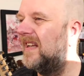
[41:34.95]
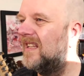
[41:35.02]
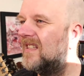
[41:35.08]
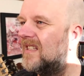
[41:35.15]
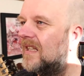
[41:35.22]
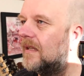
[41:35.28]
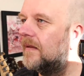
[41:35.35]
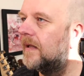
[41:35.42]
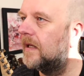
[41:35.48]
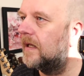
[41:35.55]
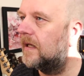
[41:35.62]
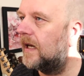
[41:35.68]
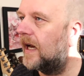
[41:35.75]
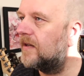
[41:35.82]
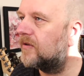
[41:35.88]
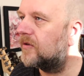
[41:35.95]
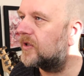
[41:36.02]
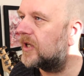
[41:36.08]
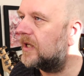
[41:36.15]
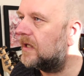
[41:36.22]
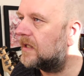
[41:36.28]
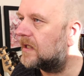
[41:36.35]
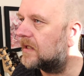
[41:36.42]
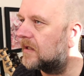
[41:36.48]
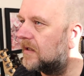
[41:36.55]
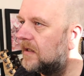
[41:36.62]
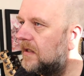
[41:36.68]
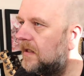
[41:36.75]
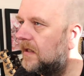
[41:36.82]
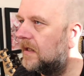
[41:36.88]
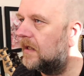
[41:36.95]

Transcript: is it? Andrew's in. He says hi.